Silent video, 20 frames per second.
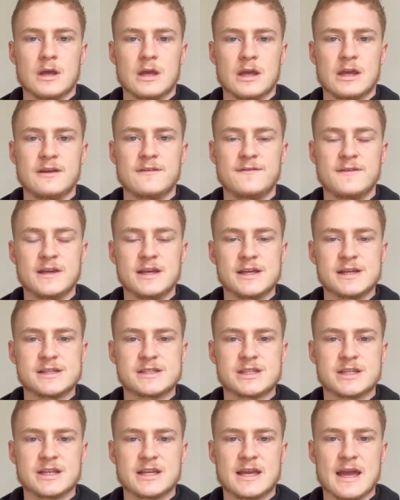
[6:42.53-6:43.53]
If he
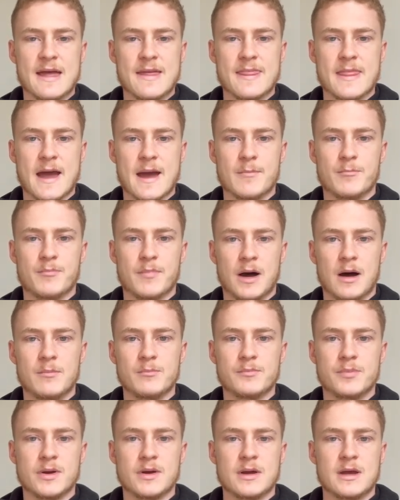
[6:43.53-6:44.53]
is to get that
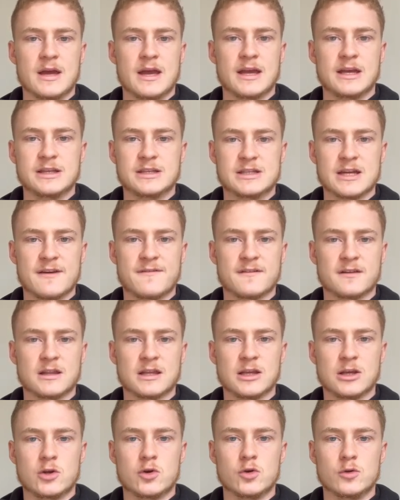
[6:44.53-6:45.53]
bump, he
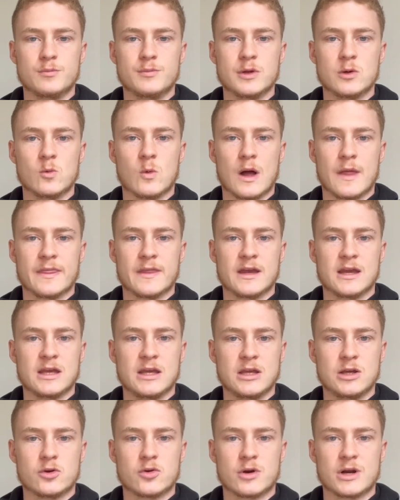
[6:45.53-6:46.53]
definitely could be one that
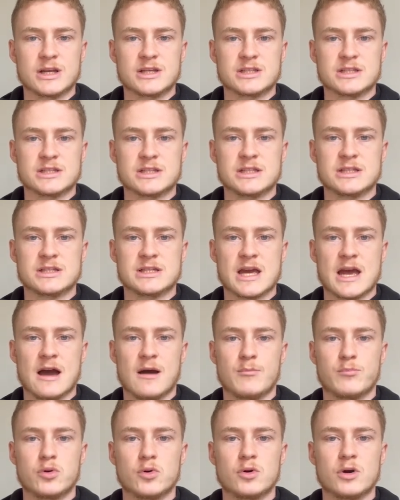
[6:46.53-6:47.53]
increases his
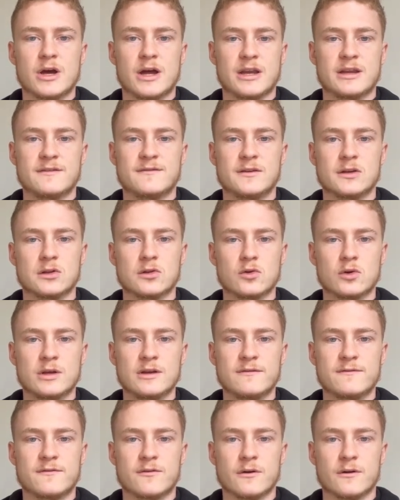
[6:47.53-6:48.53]
output. And if you're
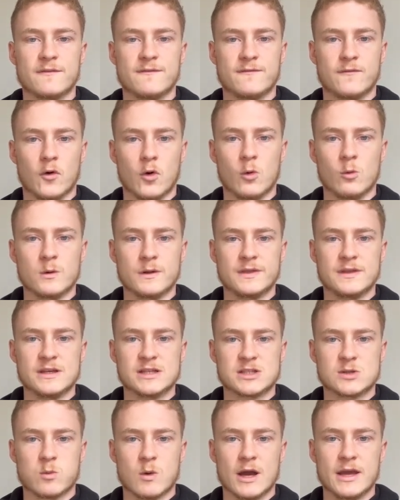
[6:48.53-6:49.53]
looking for a forward
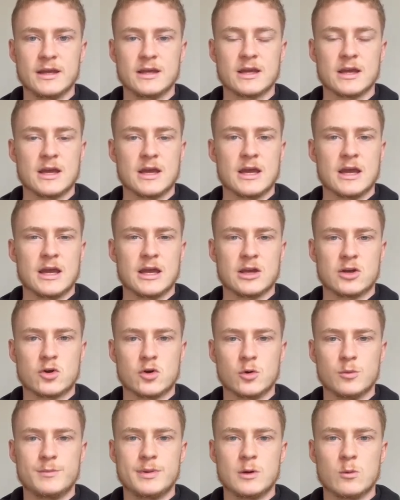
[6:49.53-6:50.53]
this week, it
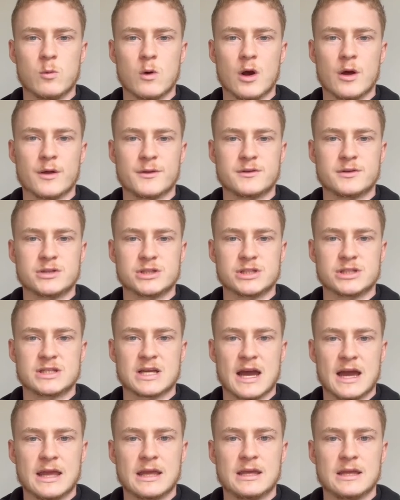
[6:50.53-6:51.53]
could be worth just
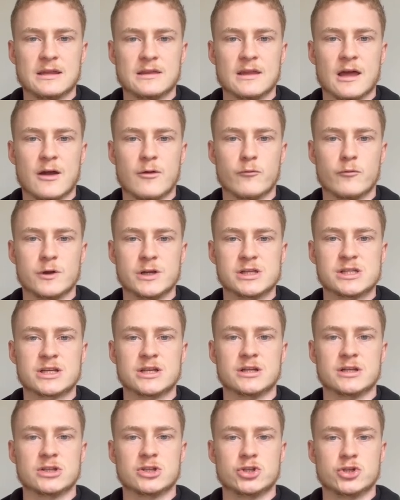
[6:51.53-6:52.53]
taking that risk
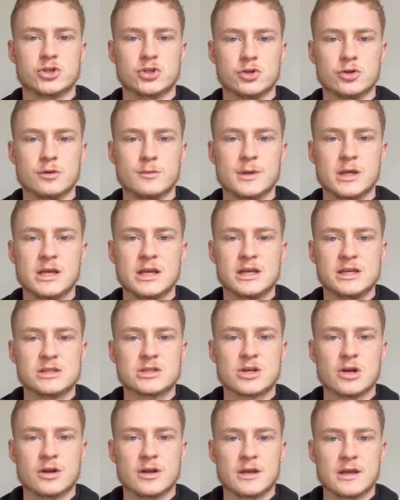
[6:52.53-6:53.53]
and assuming he's
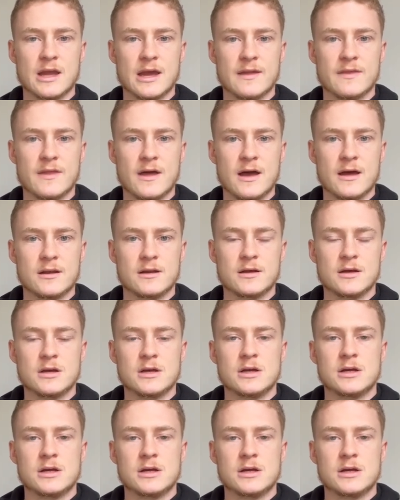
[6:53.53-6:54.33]
going to get that.